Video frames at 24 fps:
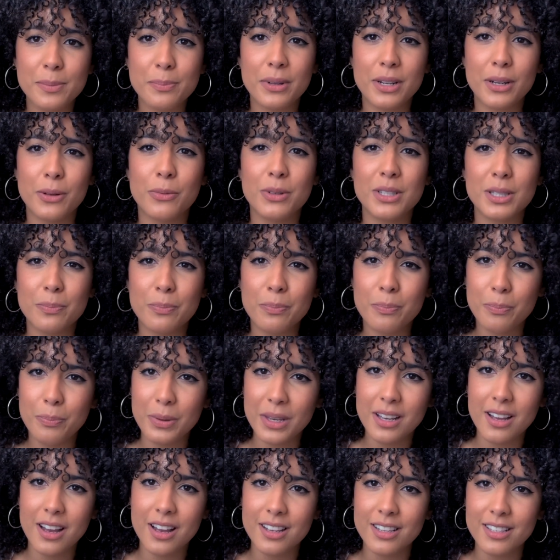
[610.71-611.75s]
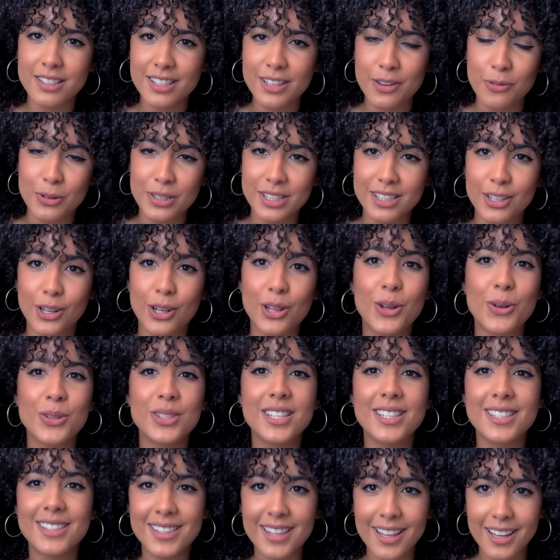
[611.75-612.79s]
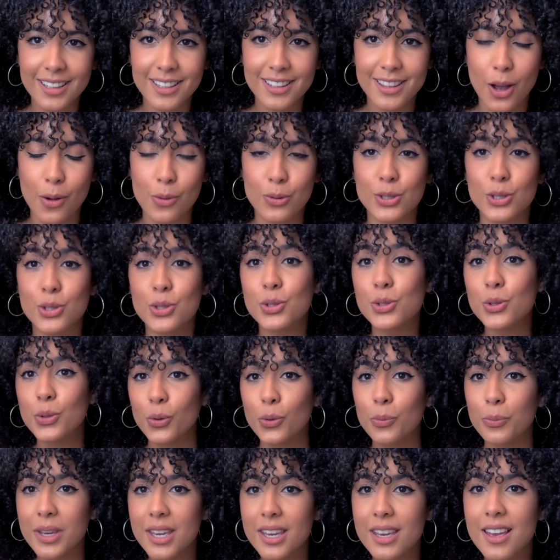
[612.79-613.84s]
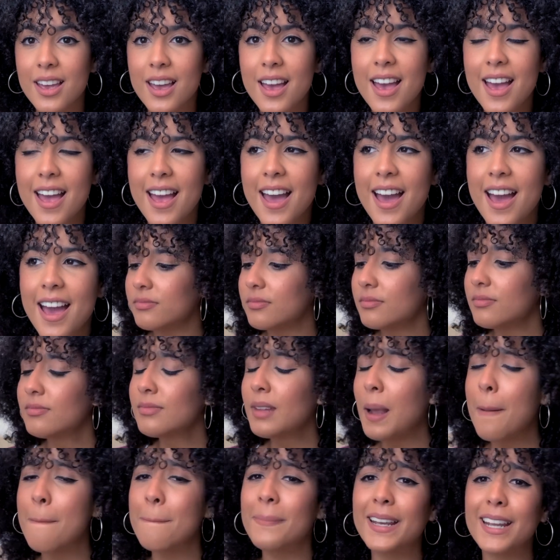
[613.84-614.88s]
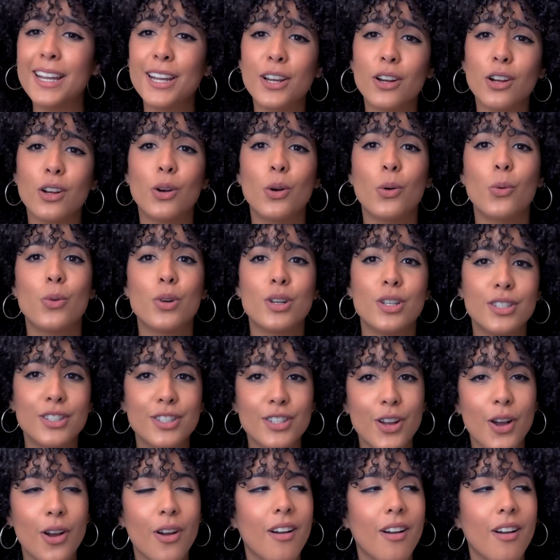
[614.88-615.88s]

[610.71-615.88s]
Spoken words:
but it was because it was the closest thing that was to me. My hair was